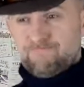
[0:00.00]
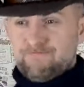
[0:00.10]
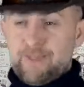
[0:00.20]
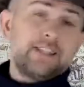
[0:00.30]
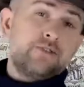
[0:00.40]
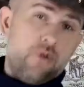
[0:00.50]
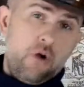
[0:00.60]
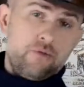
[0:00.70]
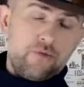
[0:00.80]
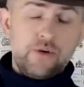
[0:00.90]
That's
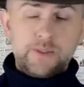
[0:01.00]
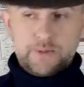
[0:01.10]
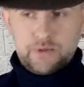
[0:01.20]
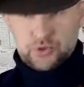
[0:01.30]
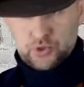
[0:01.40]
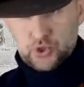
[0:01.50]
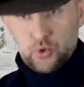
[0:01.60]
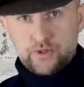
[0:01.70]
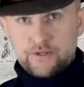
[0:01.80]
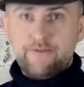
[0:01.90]
wrong, of course, but you should
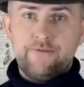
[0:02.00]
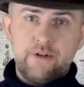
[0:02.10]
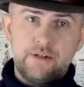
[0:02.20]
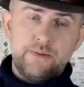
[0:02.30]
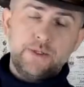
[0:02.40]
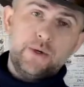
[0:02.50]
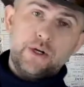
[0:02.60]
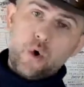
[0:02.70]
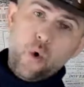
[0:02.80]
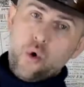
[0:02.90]
show the difference between
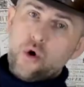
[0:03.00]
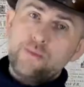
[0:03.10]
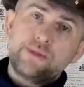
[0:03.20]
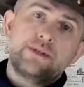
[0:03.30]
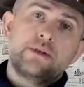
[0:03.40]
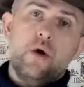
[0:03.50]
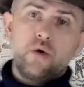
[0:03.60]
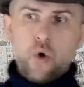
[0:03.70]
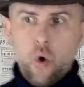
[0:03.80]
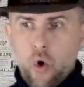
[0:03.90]
corpse or
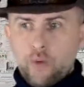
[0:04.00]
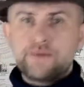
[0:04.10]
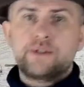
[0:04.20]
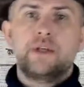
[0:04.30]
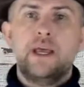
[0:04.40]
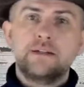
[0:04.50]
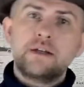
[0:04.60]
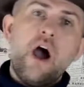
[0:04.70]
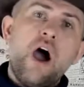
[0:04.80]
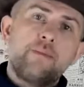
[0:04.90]
corpse and
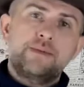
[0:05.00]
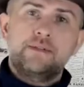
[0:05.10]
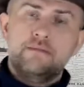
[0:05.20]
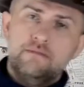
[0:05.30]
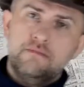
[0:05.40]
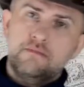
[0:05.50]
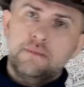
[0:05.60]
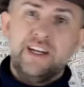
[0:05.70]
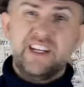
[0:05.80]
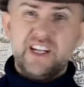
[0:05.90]
cops
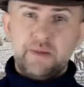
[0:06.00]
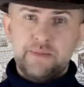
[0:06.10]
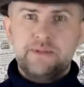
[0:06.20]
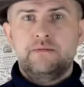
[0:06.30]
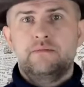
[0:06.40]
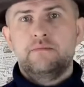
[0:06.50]
and cups.